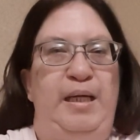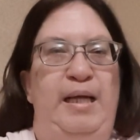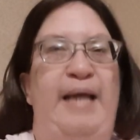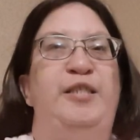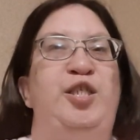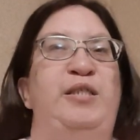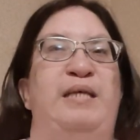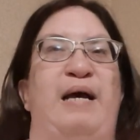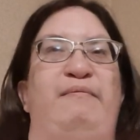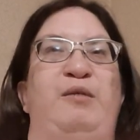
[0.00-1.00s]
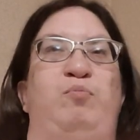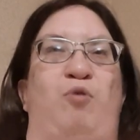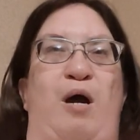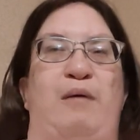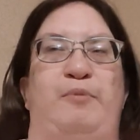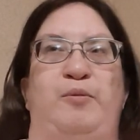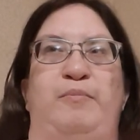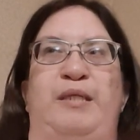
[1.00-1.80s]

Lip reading: and she's having problems.